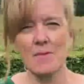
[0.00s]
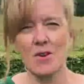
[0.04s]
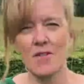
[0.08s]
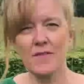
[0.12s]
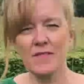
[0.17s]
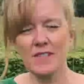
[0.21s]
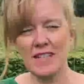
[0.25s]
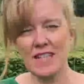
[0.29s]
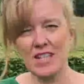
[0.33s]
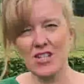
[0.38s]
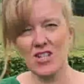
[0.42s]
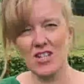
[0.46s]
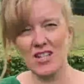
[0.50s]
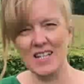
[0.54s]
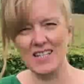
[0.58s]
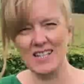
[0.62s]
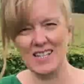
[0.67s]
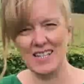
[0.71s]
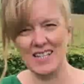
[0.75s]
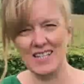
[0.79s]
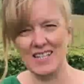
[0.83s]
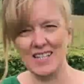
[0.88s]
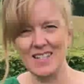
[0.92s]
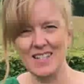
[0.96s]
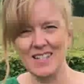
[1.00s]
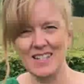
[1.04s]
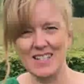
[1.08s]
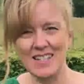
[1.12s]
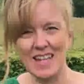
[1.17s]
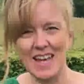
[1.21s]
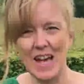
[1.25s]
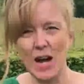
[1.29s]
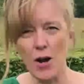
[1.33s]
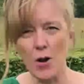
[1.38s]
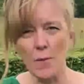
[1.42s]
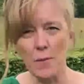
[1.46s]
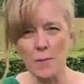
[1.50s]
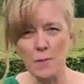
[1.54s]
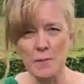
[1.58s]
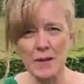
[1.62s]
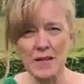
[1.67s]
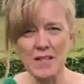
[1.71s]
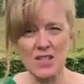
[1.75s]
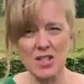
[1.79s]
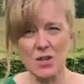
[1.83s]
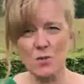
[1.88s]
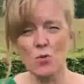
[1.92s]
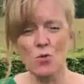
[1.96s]
of teaching assistants that help
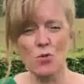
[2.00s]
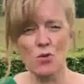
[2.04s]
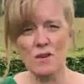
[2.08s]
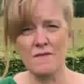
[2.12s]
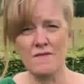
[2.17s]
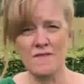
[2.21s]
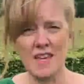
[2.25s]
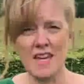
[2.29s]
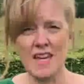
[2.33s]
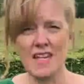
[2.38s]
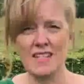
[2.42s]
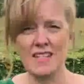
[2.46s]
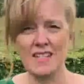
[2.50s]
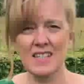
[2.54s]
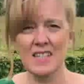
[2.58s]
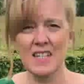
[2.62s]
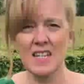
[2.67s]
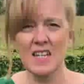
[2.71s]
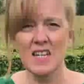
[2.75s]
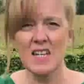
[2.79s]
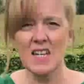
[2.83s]
me do all of this